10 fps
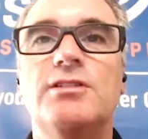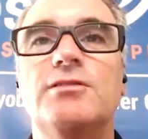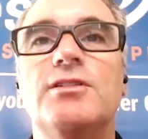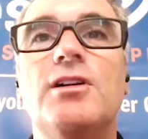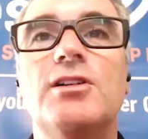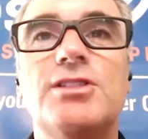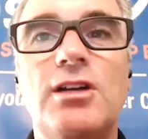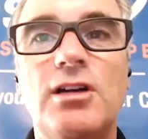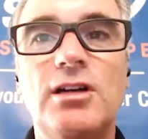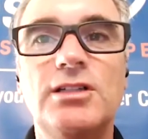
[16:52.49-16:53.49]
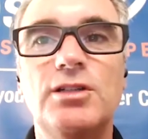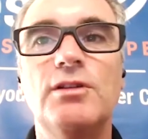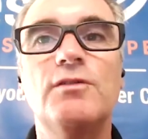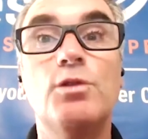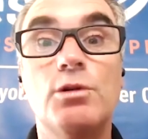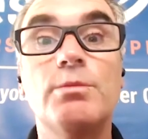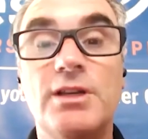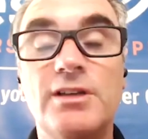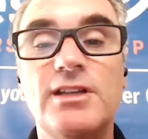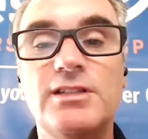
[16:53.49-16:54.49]
you know, heart to heart going forward,
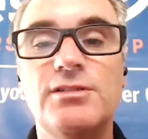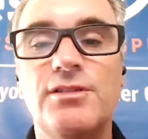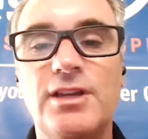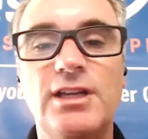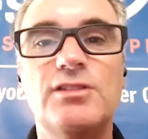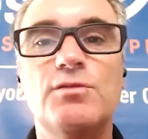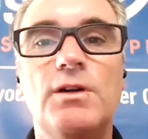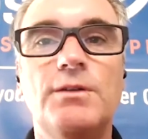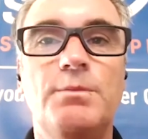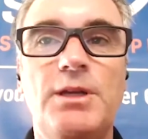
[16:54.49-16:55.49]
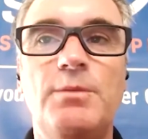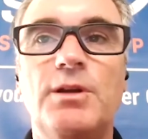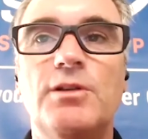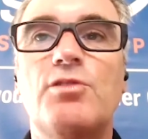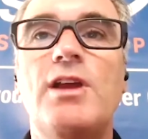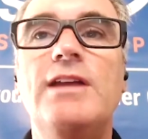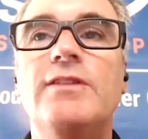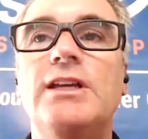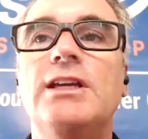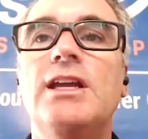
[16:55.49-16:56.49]
because I do think it's what people are
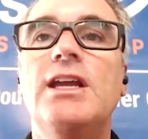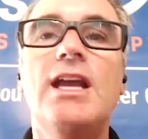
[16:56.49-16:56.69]
craving.